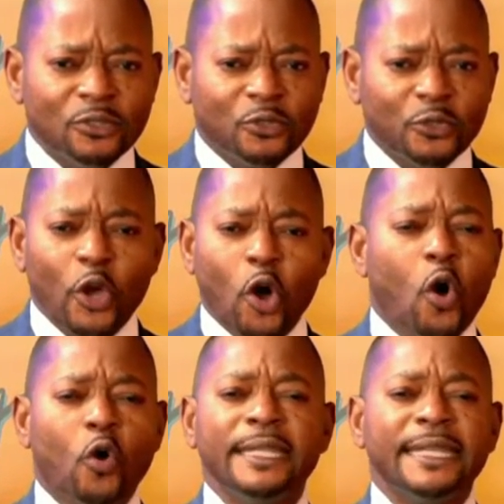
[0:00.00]
to the
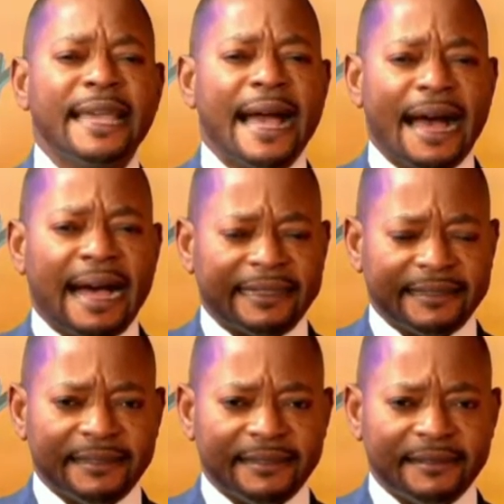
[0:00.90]
only God